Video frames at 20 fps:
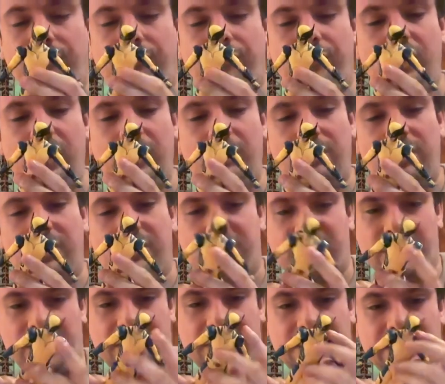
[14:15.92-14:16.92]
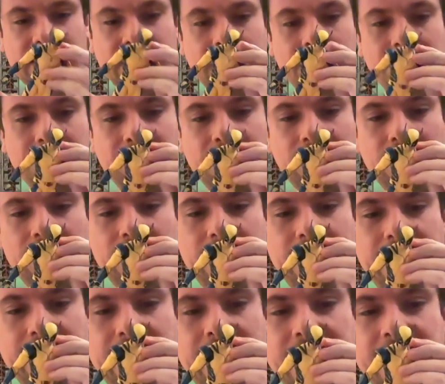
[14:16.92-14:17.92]
fully rotate it up, but you
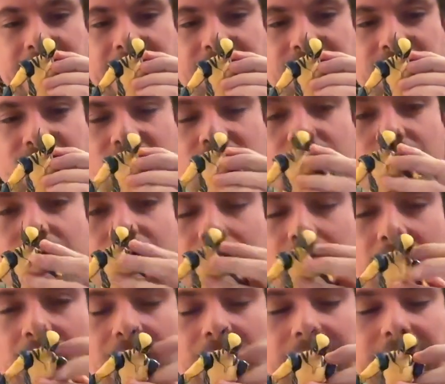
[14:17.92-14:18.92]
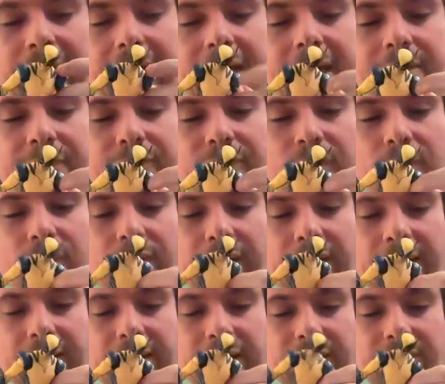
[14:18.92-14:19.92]
can if you are careful
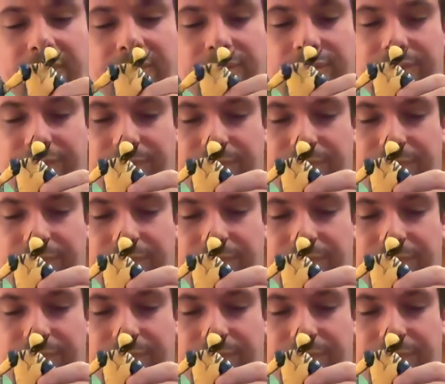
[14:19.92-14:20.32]
enough.